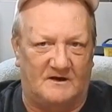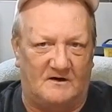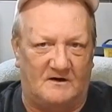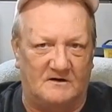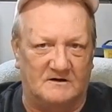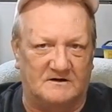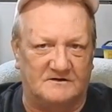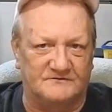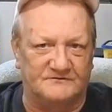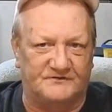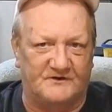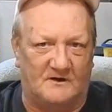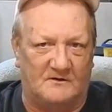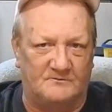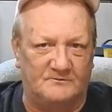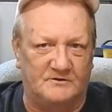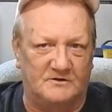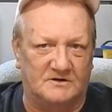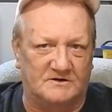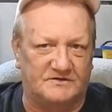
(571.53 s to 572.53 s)
the
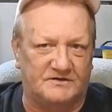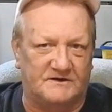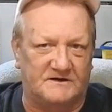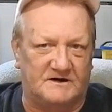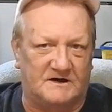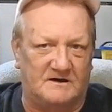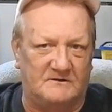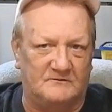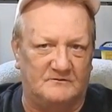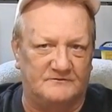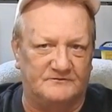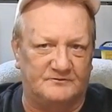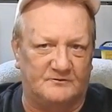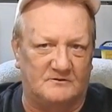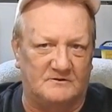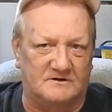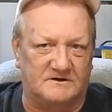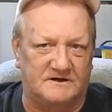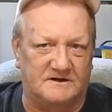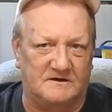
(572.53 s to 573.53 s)
Arkansas book that I was
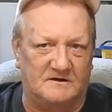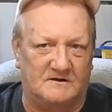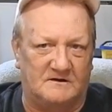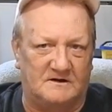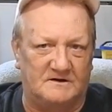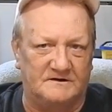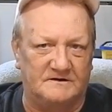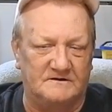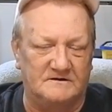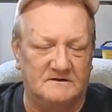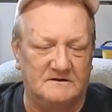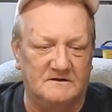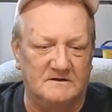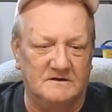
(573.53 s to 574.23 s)
working on,